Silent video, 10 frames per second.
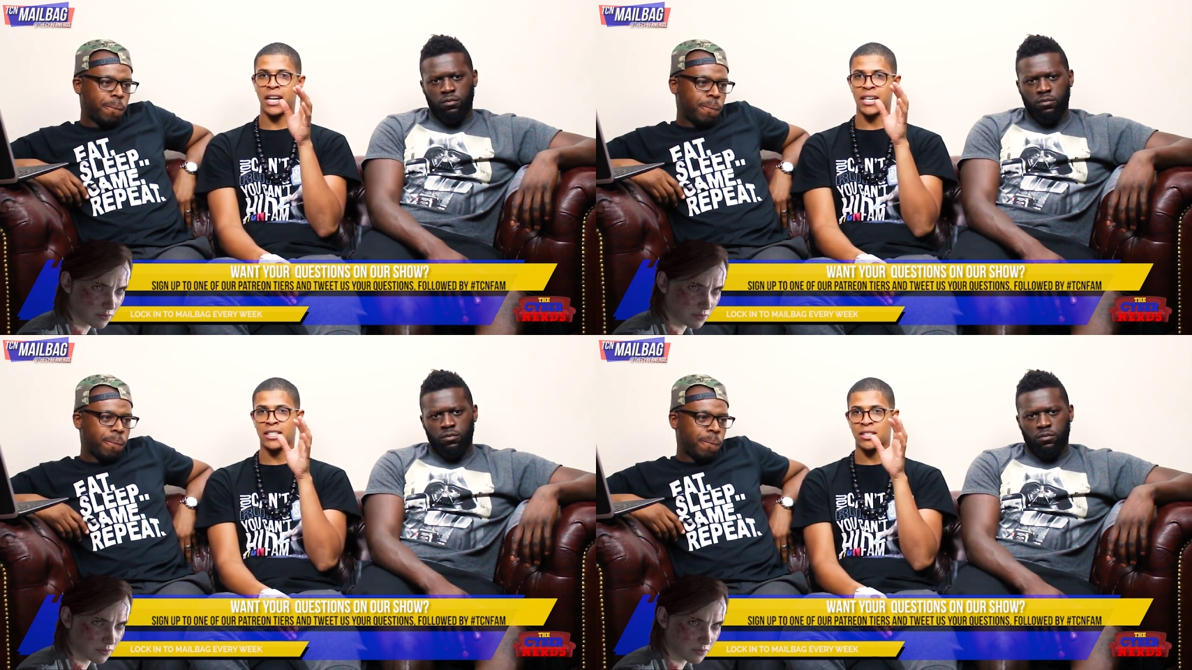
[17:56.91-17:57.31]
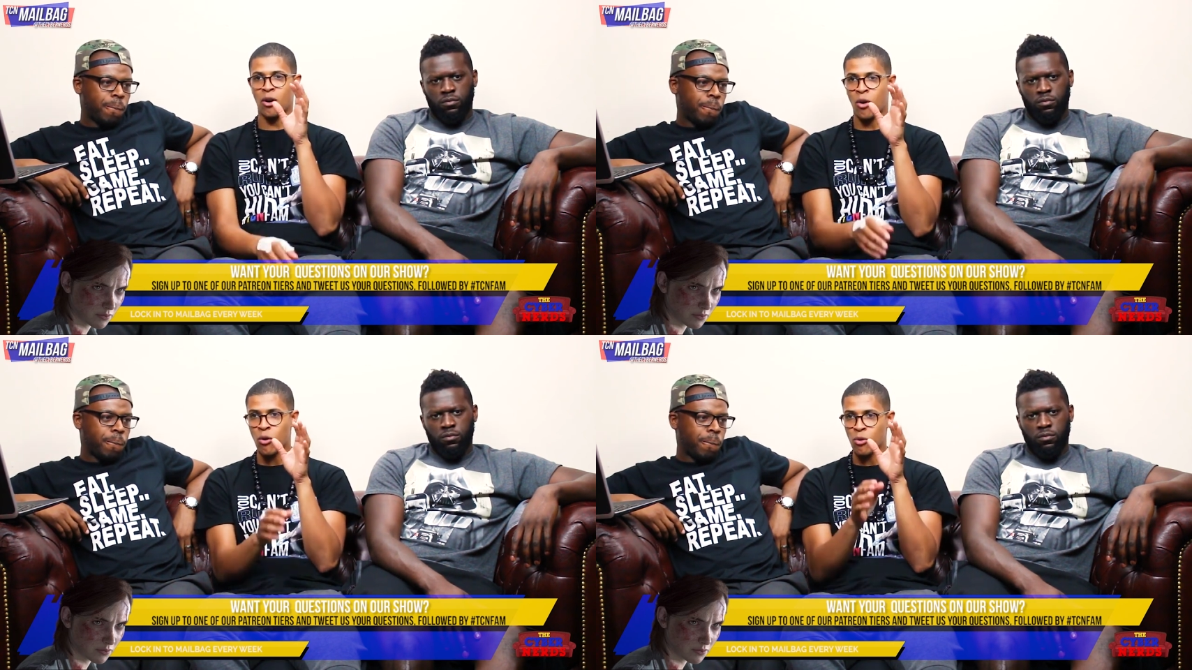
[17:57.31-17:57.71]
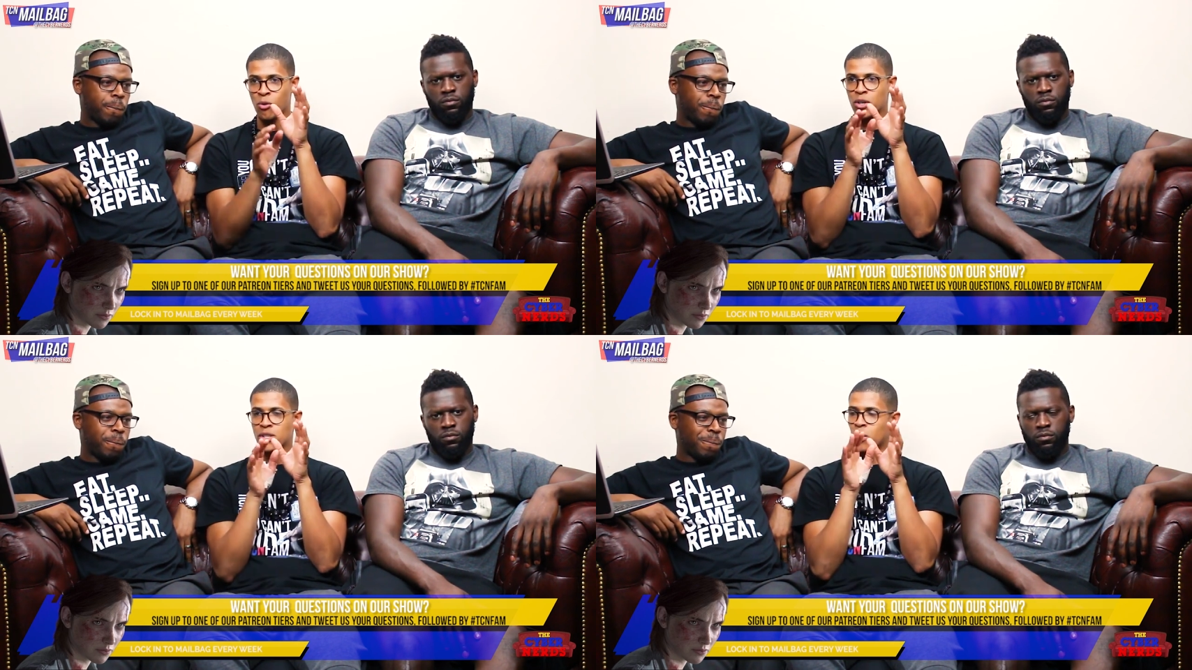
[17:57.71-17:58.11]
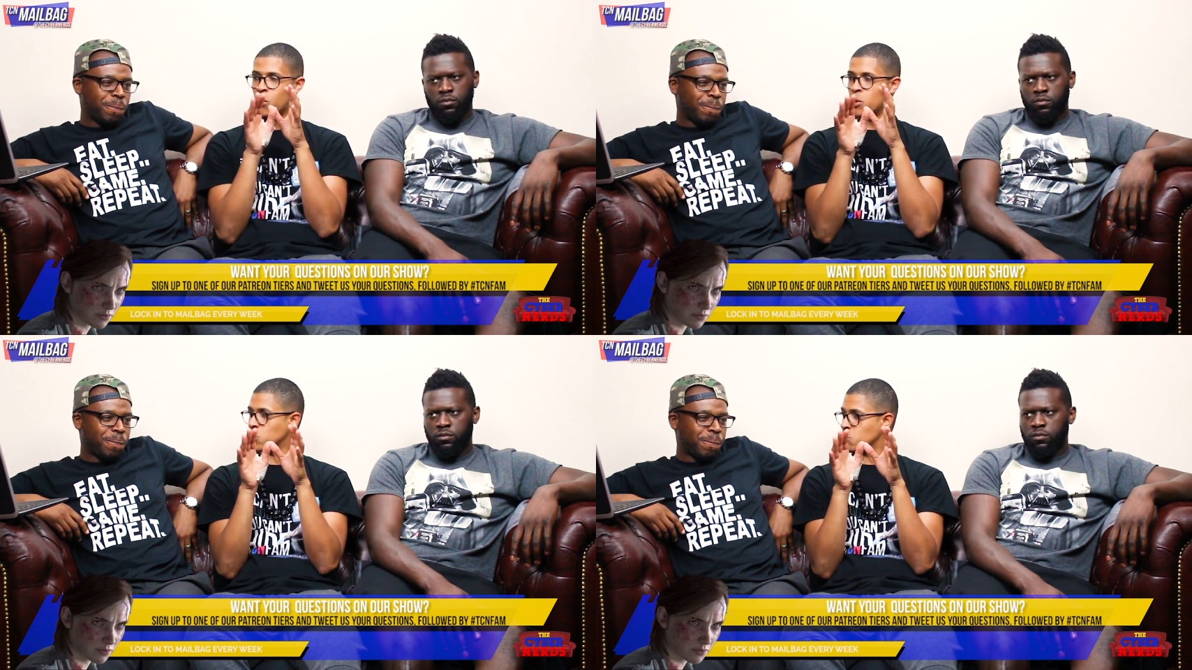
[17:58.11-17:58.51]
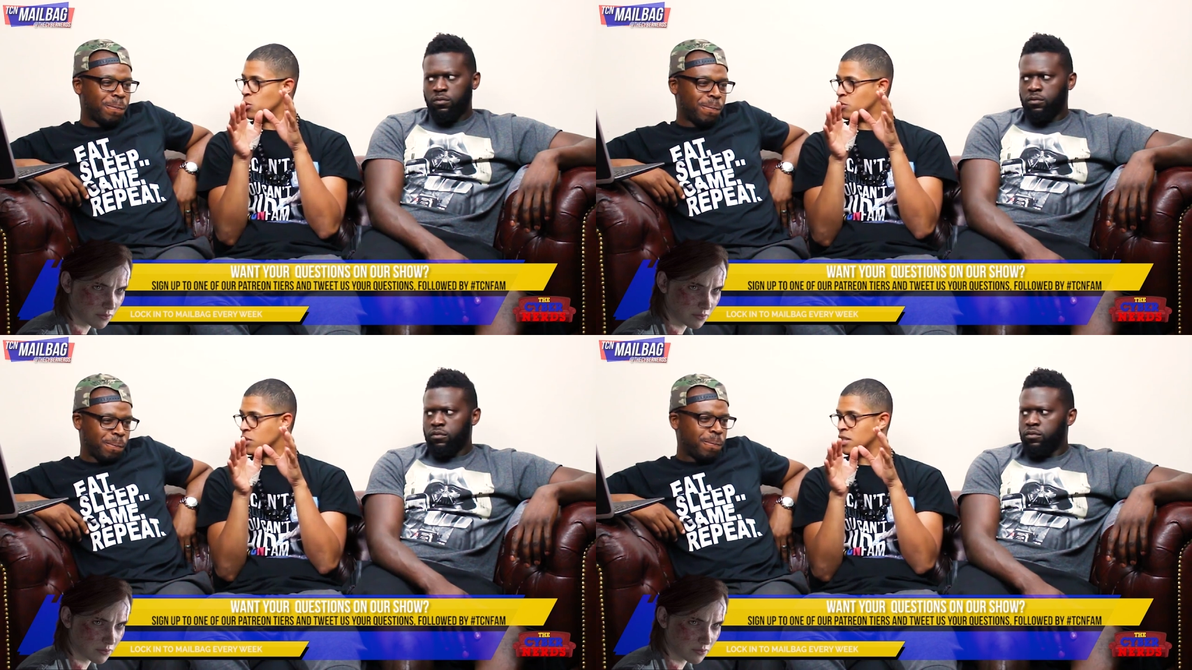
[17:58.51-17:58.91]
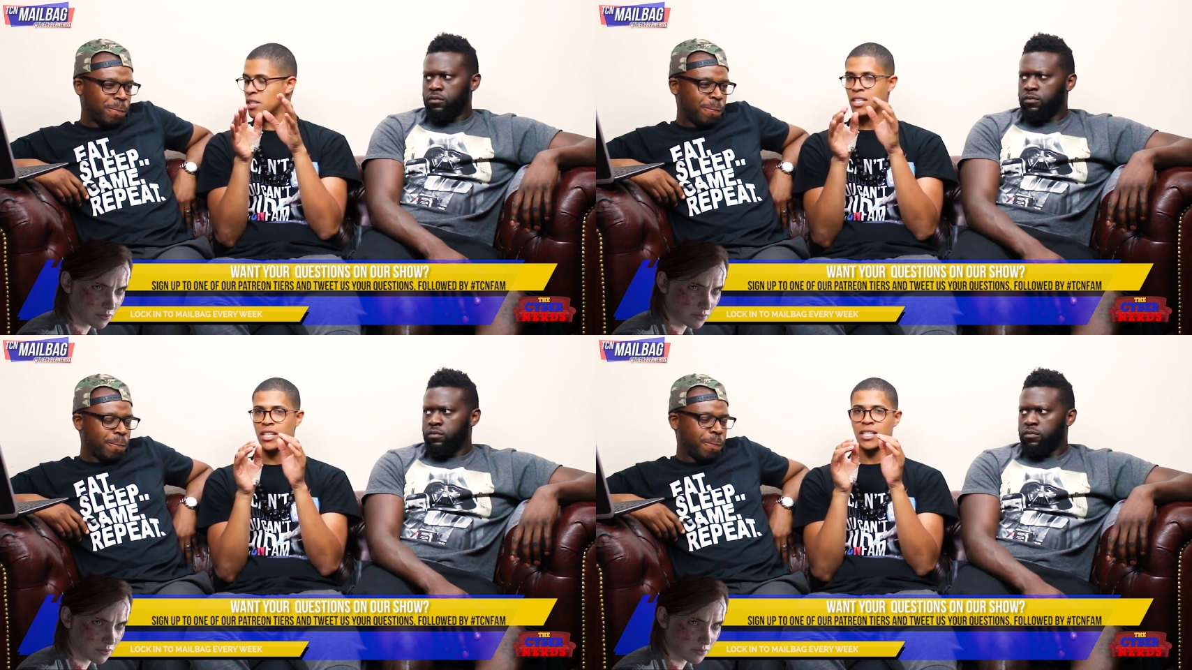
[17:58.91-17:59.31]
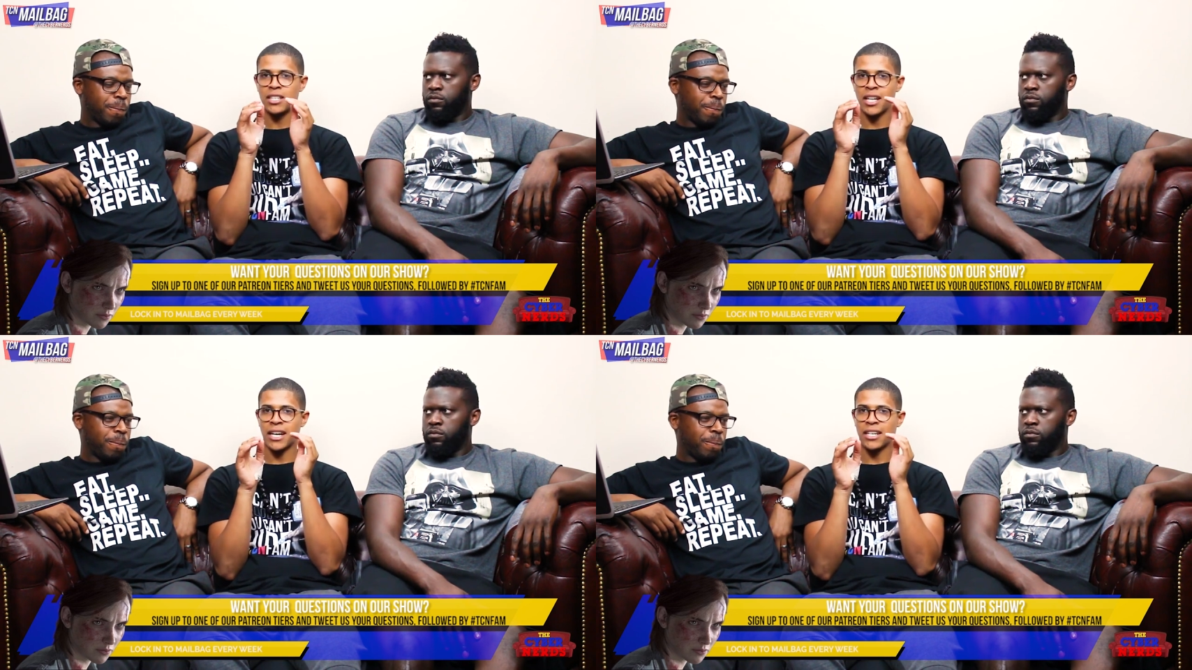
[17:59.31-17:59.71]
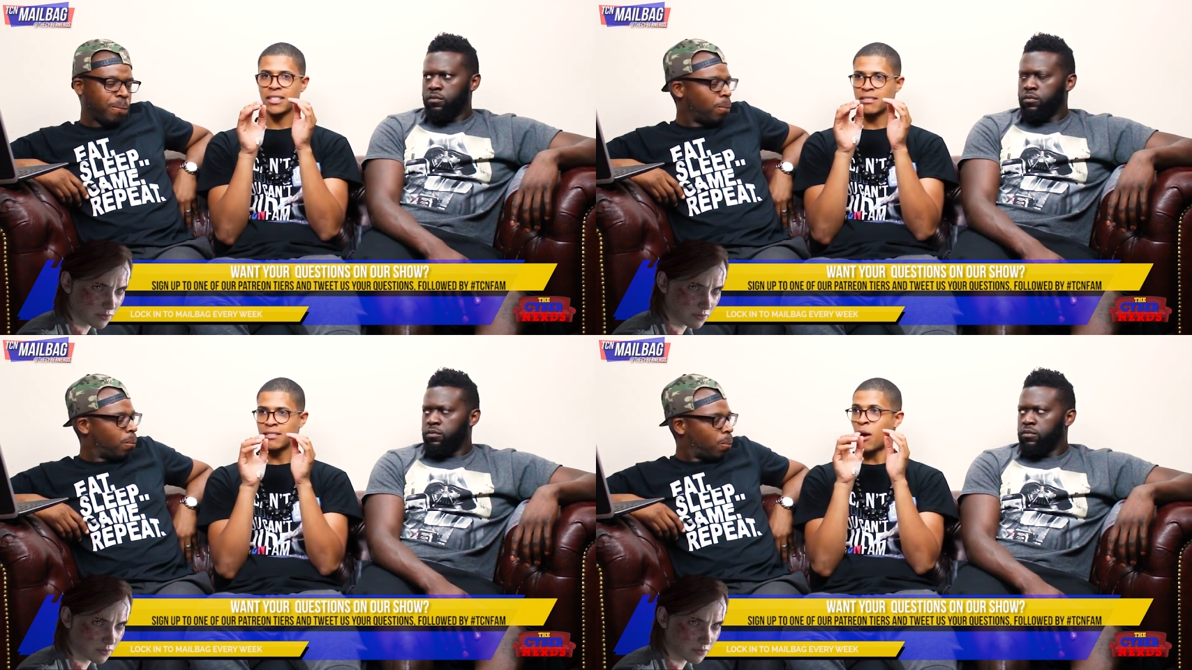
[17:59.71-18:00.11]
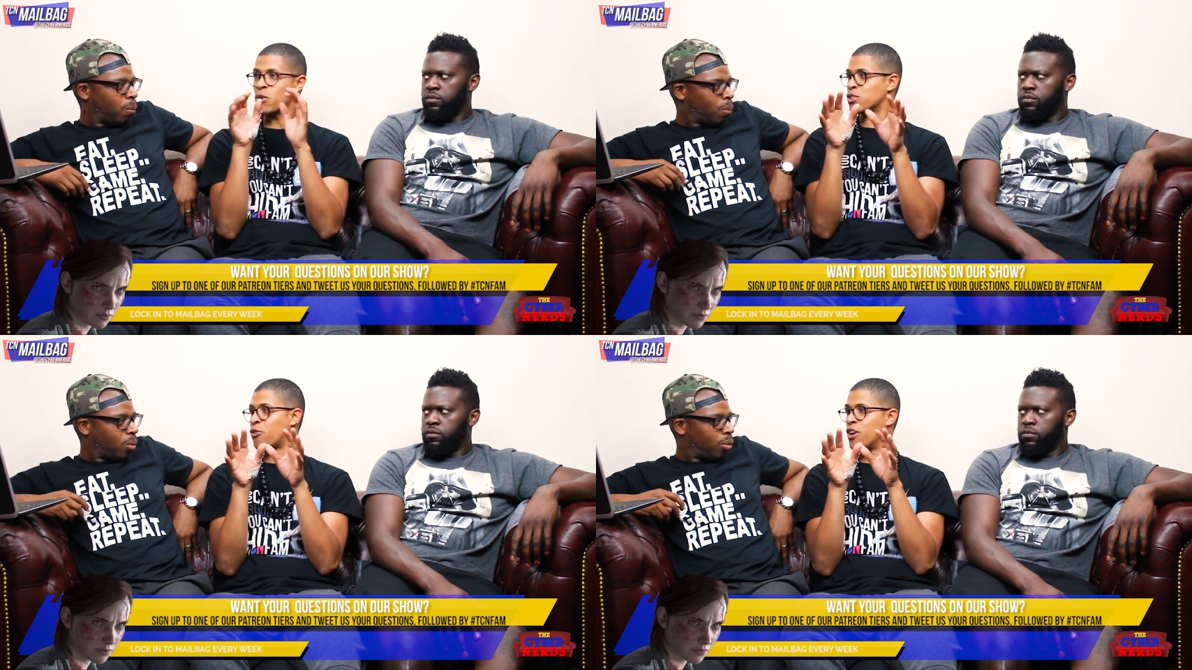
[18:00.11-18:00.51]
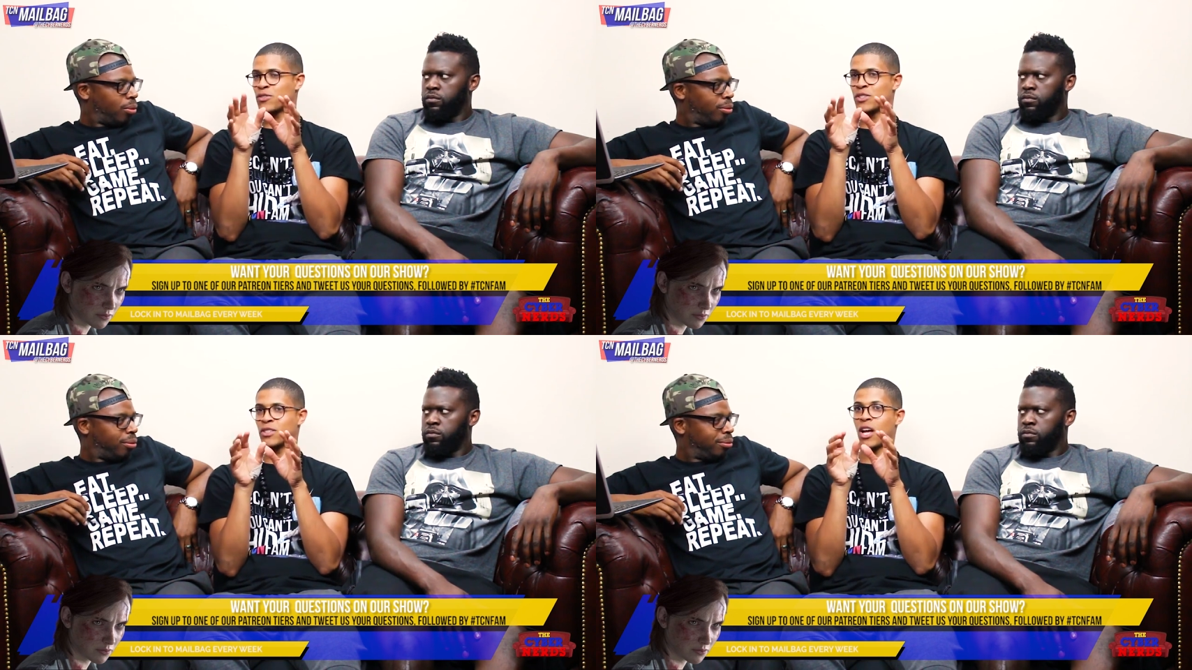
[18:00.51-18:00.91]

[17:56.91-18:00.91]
Speaker 1: like the whole the way it was moving, like that was the first thing.